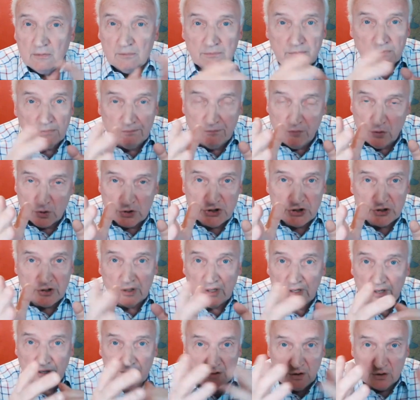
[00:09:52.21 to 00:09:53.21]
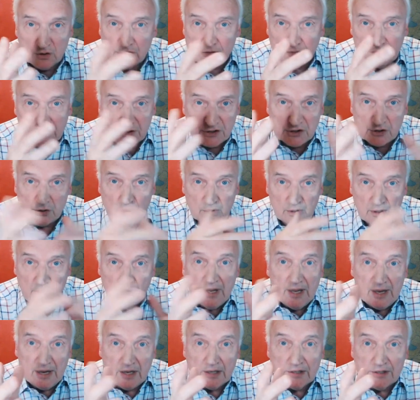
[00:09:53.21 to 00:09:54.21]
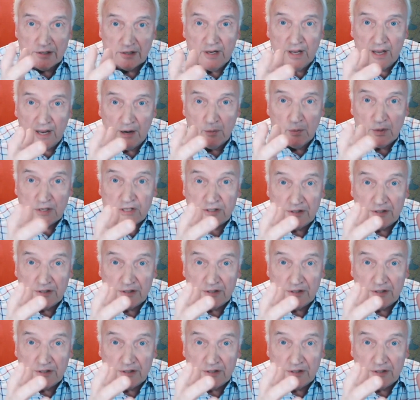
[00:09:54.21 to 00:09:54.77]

Unfortunately, those of us who are here today,